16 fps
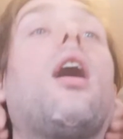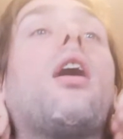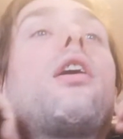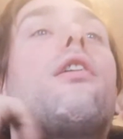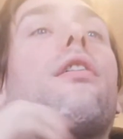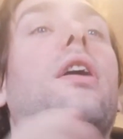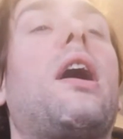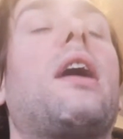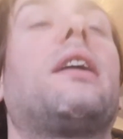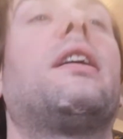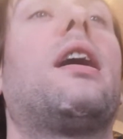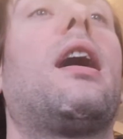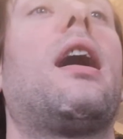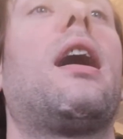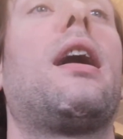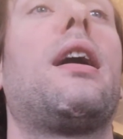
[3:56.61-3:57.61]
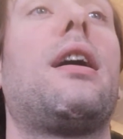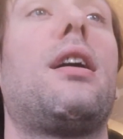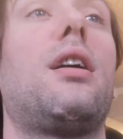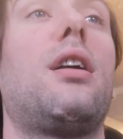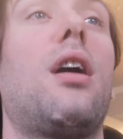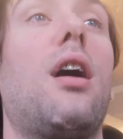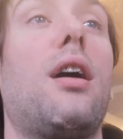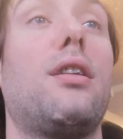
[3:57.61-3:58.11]
create
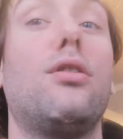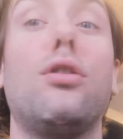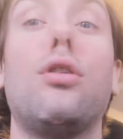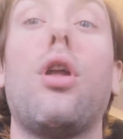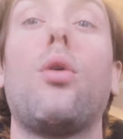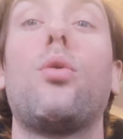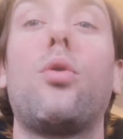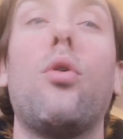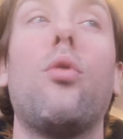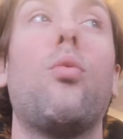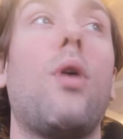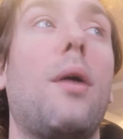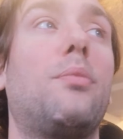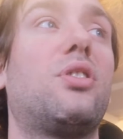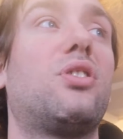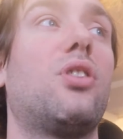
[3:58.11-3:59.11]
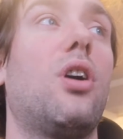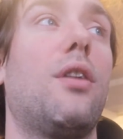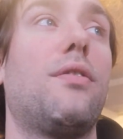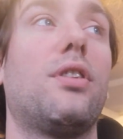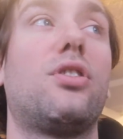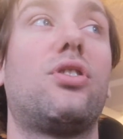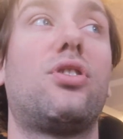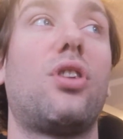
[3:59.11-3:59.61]
a local web
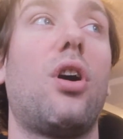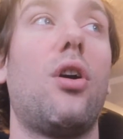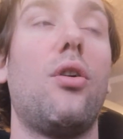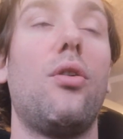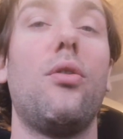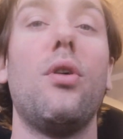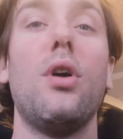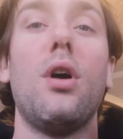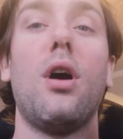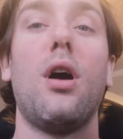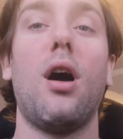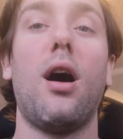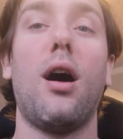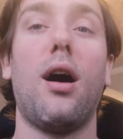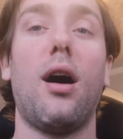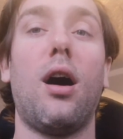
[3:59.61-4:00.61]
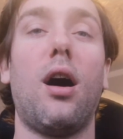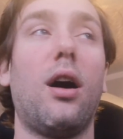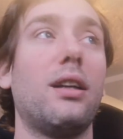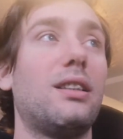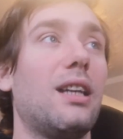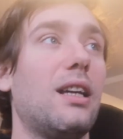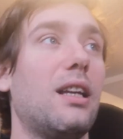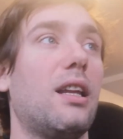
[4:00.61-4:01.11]
server. So
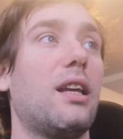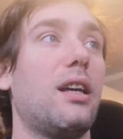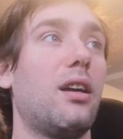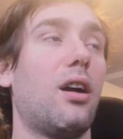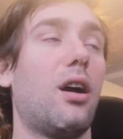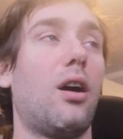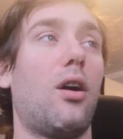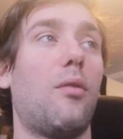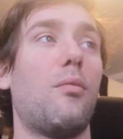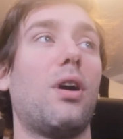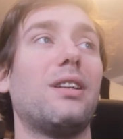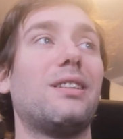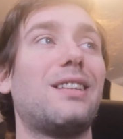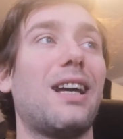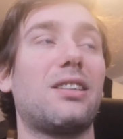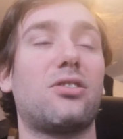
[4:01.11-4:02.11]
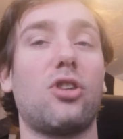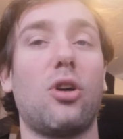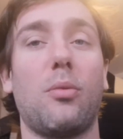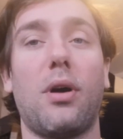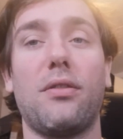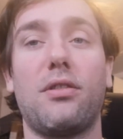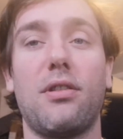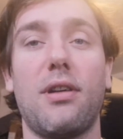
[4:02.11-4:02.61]
ideally on my desktop
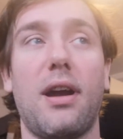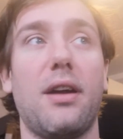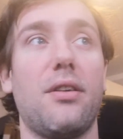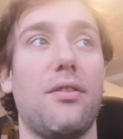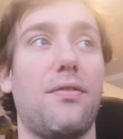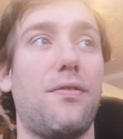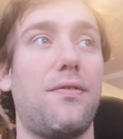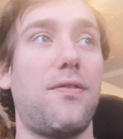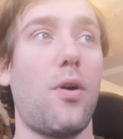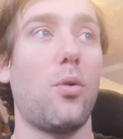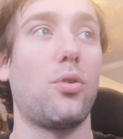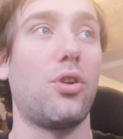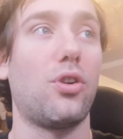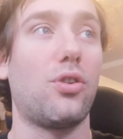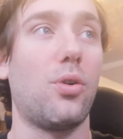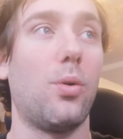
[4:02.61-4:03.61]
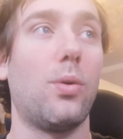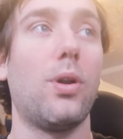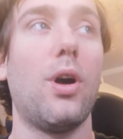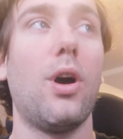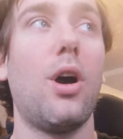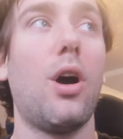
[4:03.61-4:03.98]
I've created a folder called